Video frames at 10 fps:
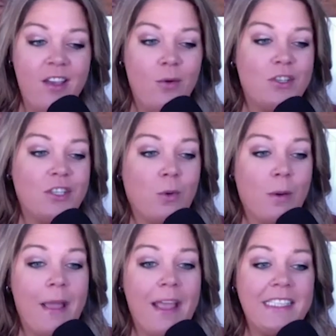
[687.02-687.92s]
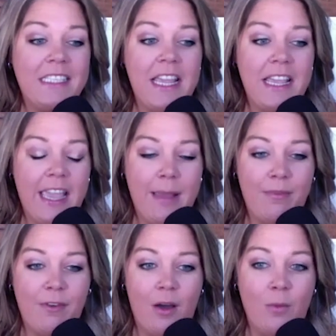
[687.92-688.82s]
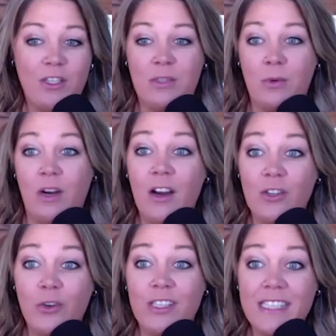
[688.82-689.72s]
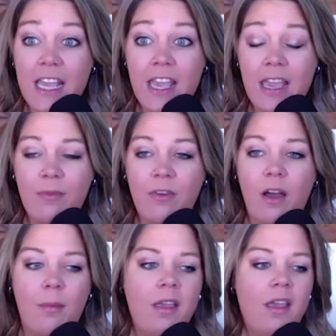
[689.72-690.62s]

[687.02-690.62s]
which is where Penn State came from, which is where Arizona State came from.